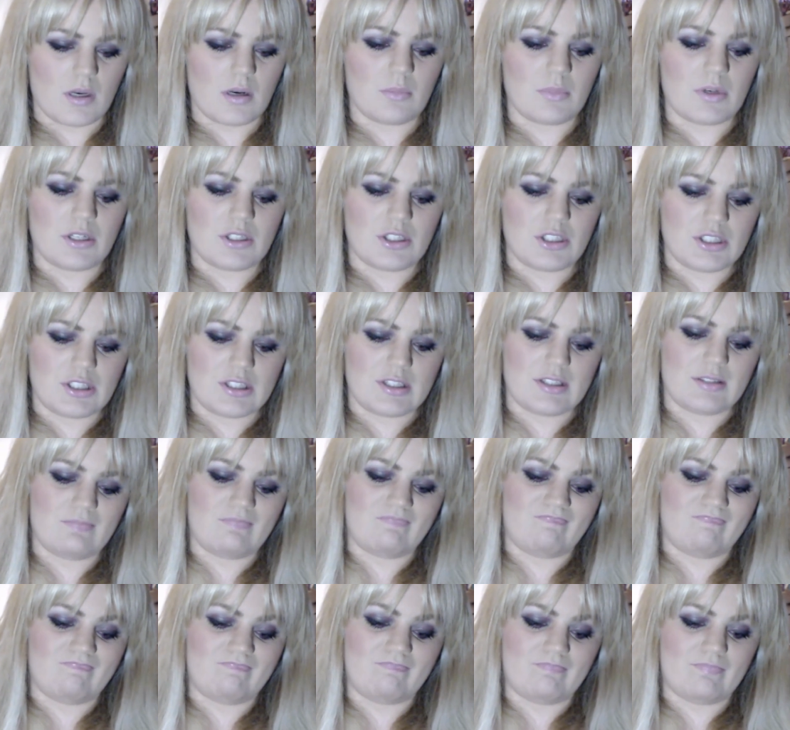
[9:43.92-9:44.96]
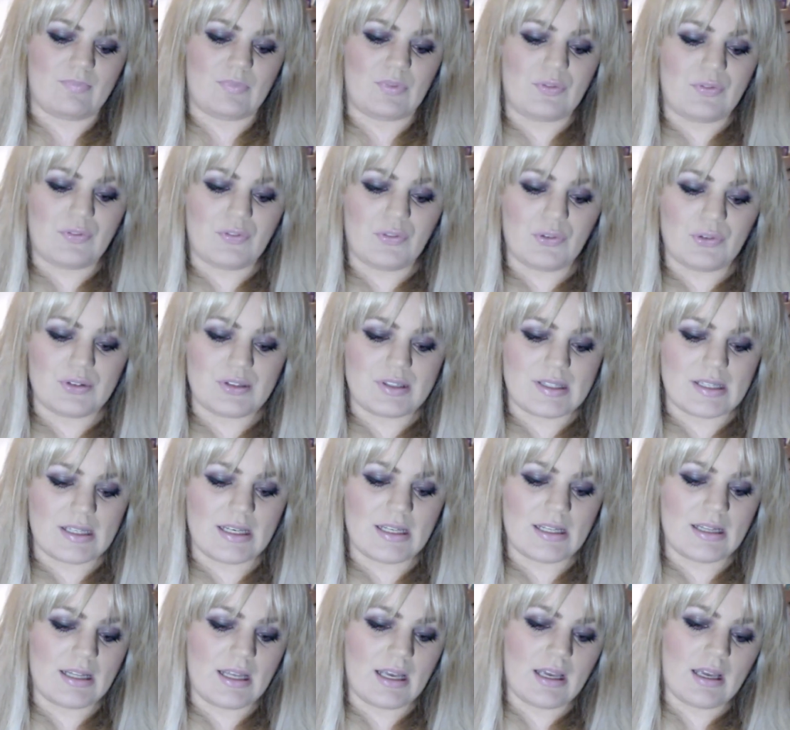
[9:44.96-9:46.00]
I'm going to just toss
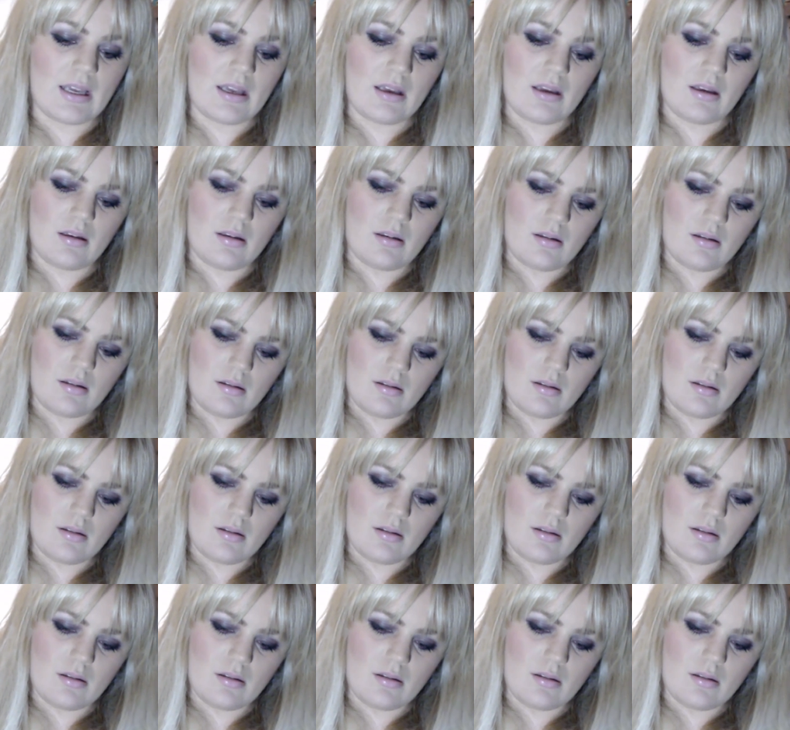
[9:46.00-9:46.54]
it in there,